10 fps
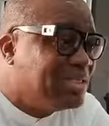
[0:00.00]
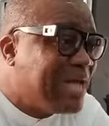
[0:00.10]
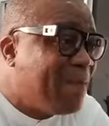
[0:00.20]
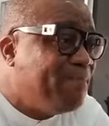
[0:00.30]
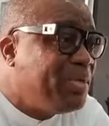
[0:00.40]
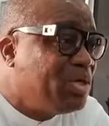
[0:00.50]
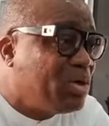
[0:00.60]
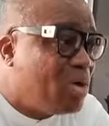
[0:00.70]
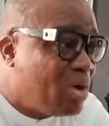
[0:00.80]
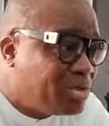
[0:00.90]
that
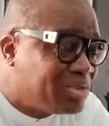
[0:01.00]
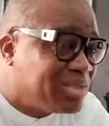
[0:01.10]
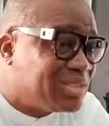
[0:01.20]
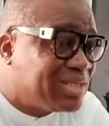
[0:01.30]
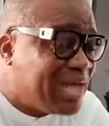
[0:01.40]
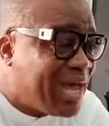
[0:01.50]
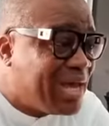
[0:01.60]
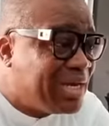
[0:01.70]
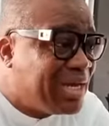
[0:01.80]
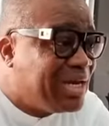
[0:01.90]
because they
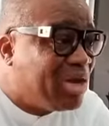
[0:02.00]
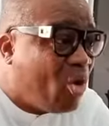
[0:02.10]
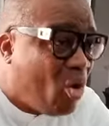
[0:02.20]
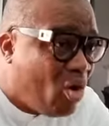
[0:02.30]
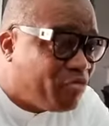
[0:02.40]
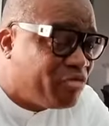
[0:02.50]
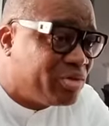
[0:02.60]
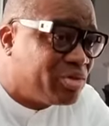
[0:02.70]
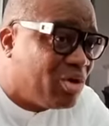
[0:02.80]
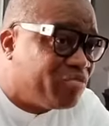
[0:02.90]
stand in the
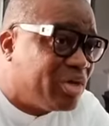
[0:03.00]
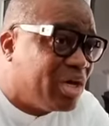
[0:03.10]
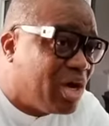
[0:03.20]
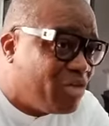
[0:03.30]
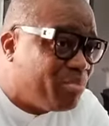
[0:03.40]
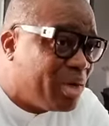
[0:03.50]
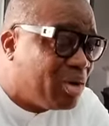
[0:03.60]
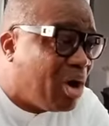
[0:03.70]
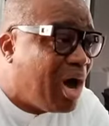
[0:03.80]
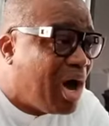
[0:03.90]
office of a government
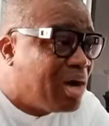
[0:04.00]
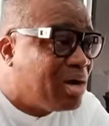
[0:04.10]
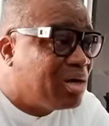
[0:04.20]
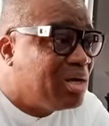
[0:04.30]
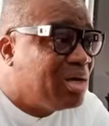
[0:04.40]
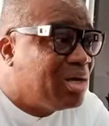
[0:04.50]
or under